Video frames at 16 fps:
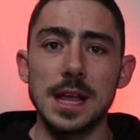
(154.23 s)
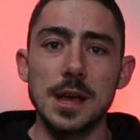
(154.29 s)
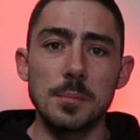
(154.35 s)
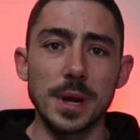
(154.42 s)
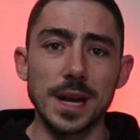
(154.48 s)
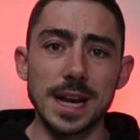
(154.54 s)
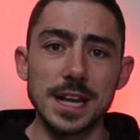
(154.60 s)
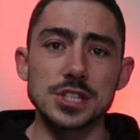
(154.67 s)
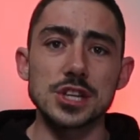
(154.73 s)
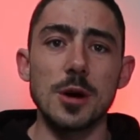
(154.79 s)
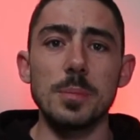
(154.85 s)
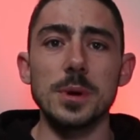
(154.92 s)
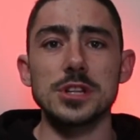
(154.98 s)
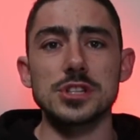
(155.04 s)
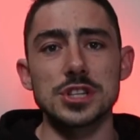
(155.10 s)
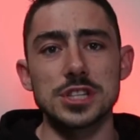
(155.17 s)
But let's
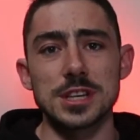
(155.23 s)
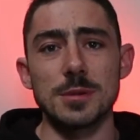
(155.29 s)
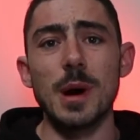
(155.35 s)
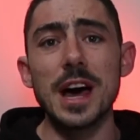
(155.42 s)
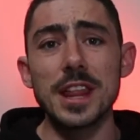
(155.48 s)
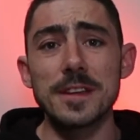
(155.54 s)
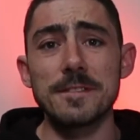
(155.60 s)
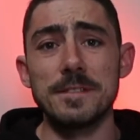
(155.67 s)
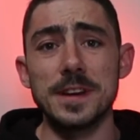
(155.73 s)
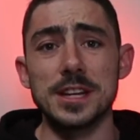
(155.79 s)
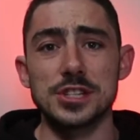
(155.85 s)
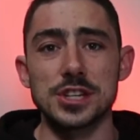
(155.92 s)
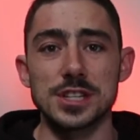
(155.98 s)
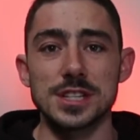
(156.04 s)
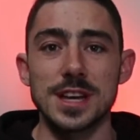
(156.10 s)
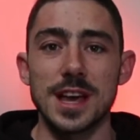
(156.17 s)
hop into some other
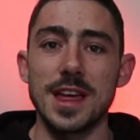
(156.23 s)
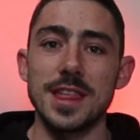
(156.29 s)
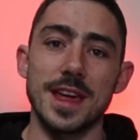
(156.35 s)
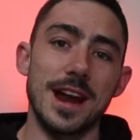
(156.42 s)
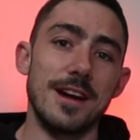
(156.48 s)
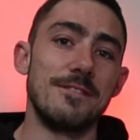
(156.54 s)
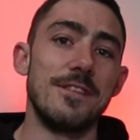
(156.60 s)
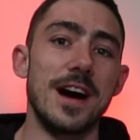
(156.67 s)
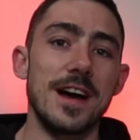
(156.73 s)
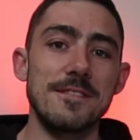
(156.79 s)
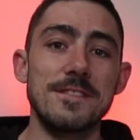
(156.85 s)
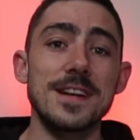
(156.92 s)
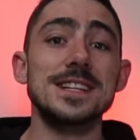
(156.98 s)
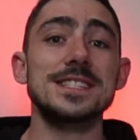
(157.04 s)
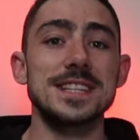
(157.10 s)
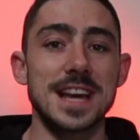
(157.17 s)
features that I find
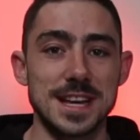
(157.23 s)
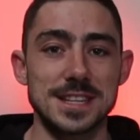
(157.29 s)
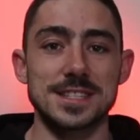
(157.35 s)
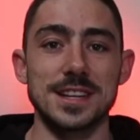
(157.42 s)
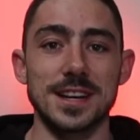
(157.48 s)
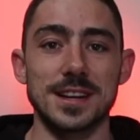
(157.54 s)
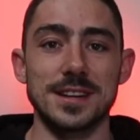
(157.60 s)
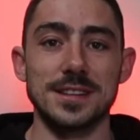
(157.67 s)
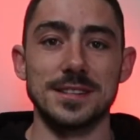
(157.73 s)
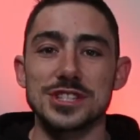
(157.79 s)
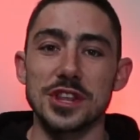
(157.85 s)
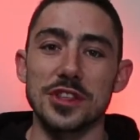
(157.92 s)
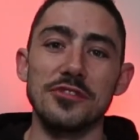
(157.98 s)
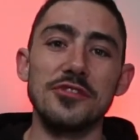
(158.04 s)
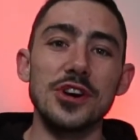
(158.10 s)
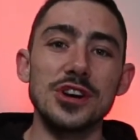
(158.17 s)
fantastic. So
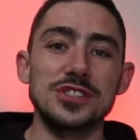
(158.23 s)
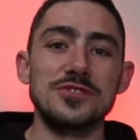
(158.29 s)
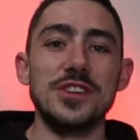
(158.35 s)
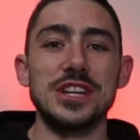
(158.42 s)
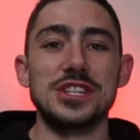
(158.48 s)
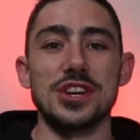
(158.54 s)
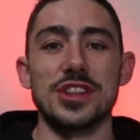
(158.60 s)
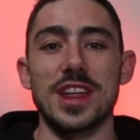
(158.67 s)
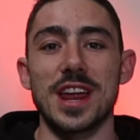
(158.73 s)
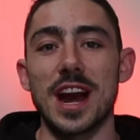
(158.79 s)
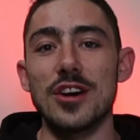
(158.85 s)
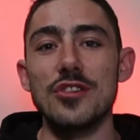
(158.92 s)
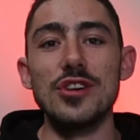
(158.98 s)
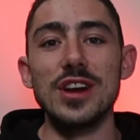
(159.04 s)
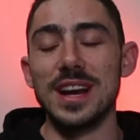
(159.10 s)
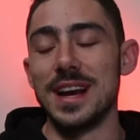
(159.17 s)
the first feature that I
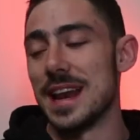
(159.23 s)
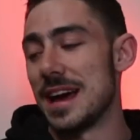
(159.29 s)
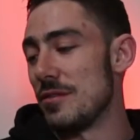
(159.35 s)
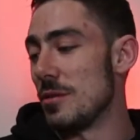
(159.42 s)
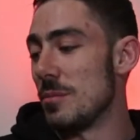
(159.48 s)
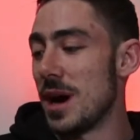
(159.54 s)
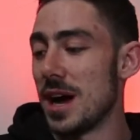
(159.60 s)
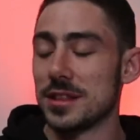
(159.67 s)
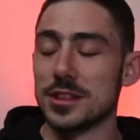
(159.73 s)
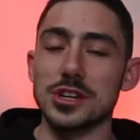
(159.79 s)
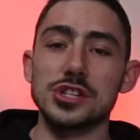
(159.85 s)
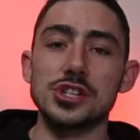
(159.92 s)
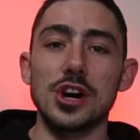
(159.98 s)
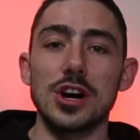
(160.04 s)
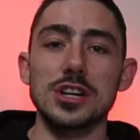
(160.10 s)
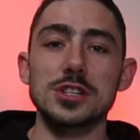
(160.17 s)
really love about the
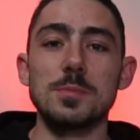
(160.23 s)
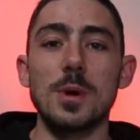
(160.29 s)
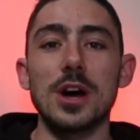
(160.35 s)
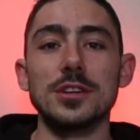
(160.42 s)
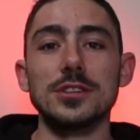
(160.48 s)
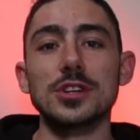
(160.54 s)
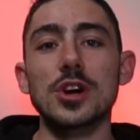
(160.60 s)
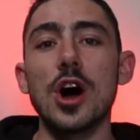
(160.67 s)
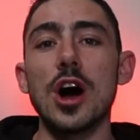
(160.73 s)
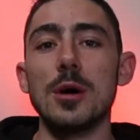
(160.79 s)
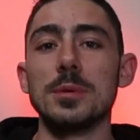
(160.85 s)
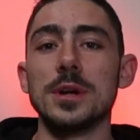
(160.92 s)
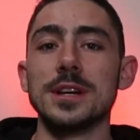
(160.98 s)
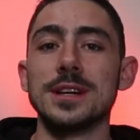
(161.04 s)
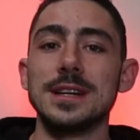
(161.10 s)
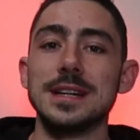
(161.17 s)
Shark Spartan
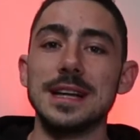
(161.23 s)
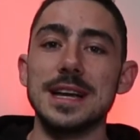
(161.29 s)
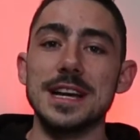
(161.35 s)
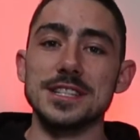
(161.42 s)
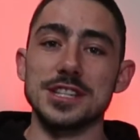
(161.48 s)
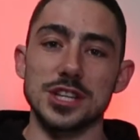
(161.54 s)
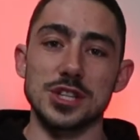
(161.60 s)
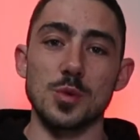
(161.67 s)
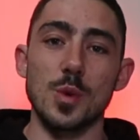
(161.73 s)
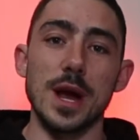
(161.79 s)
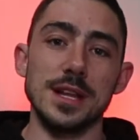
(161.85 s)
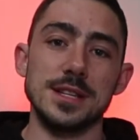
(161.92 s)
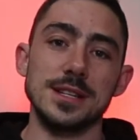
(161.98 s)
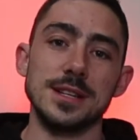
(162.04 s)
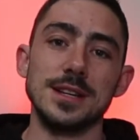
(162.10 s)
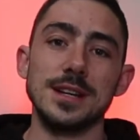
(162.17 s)
Carbon is its
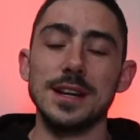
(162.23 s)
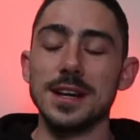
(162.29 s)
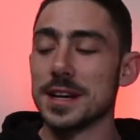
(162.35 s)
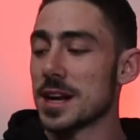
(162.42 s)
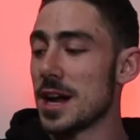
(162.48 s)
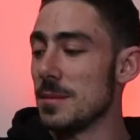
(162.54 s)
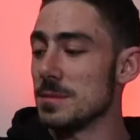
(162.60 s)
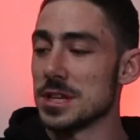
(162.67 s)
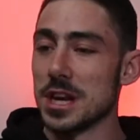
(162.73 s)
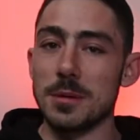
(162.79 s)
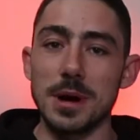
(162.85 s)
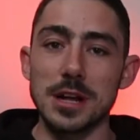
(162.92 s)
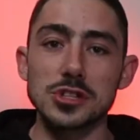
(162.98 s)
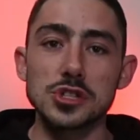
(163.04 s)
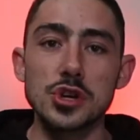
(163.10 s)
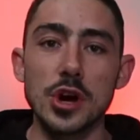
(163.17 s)
weight. It comes in
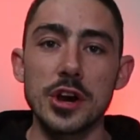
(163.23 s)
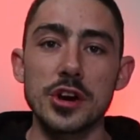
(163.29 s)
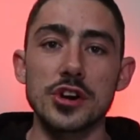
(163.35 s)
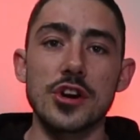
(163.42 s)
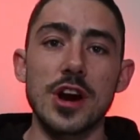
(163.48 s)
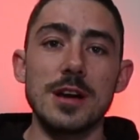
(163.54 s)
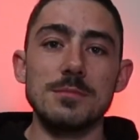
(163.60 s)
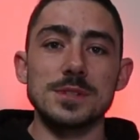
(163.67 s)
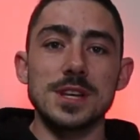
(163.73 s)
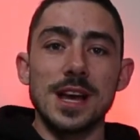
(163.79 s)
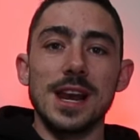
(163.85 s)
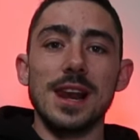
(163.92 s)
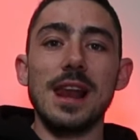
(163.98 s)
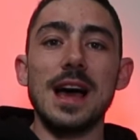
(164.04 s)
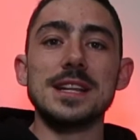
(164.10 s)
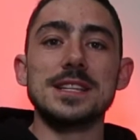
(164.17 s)
about 200 grams,
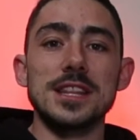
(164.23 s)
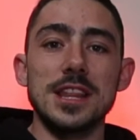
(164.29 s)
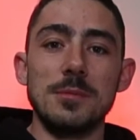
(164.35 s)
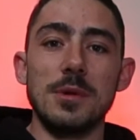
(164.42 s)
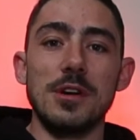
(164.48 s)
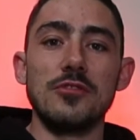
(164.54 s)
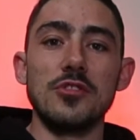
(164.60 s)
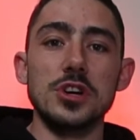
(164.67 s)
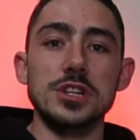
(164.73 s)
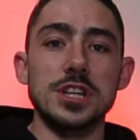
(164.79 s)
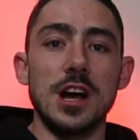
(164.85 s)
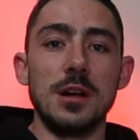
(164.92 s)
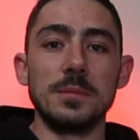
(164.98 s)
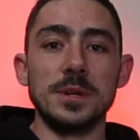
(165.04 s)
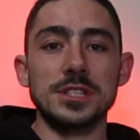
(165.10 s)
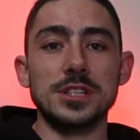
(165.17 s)
lighter than my first
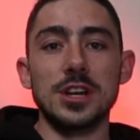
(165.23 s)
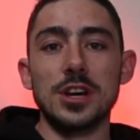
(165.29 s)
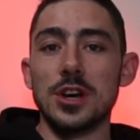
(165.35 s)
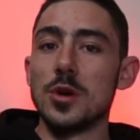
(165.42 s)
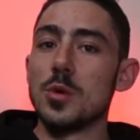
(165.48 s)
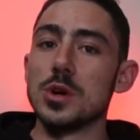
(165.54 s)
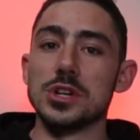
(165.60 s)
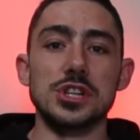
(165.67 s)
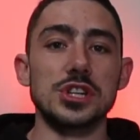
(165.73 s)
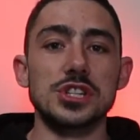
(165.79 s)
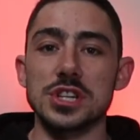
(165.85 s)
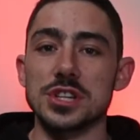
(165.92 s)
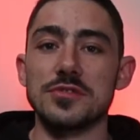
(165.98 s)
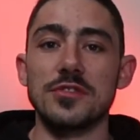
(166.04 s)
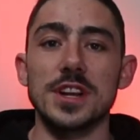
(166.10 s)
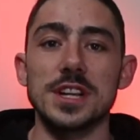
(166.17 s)
helmet, which is
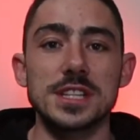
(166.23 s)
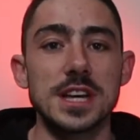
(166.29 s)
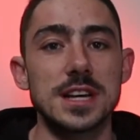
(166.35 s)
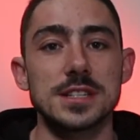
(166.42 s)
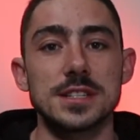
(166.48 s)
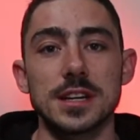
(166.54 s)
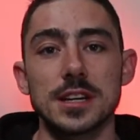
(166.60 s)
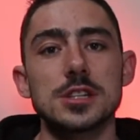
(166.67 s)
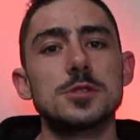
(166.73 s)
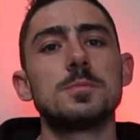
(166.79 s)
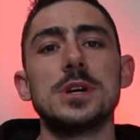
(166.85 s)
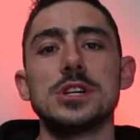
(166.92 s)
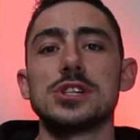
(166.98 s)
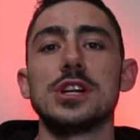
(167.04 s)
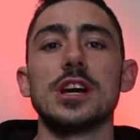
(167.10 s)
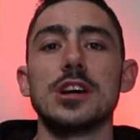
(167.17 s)
just fantastic,
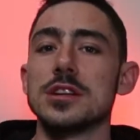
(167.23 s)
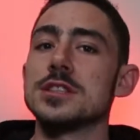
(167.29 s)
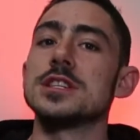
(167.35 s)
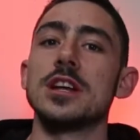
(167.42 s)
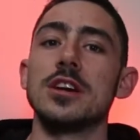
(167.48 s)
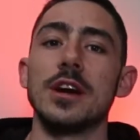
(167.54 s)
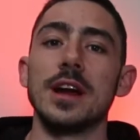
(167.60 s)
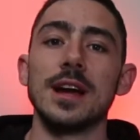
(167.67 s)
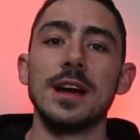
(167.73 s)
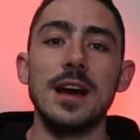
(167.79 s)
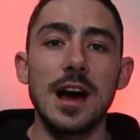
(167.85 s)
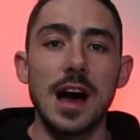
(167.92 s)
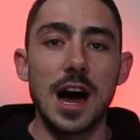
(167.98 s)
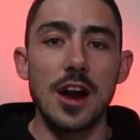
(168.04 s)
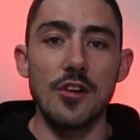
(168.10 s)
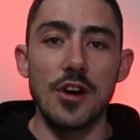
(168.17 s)
especially
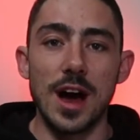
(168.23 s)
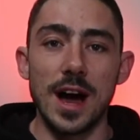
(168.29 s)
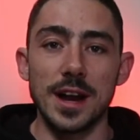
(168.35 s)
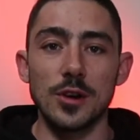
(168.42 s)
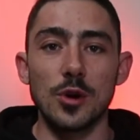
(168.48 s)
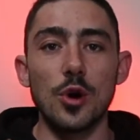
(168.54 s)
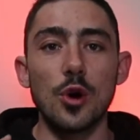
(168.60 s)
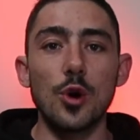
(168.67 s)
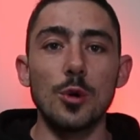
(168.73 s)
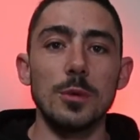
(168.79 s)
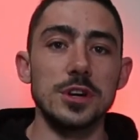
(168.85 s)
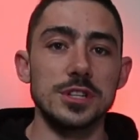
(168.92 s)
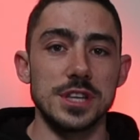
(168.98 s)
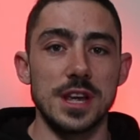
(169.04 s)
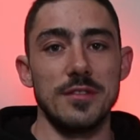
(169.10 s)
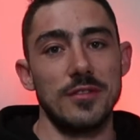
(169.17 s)
considering I ride
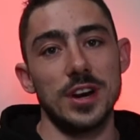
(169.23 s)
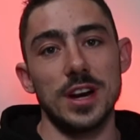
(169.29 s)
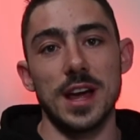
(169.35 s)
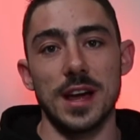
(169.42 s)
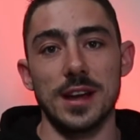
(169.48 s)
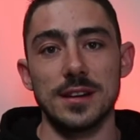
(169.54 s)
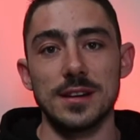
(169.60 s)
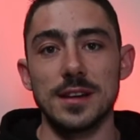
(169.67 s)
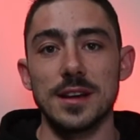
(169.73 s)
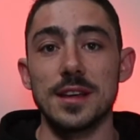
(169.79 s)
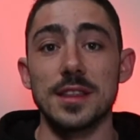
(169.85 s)
almost every day.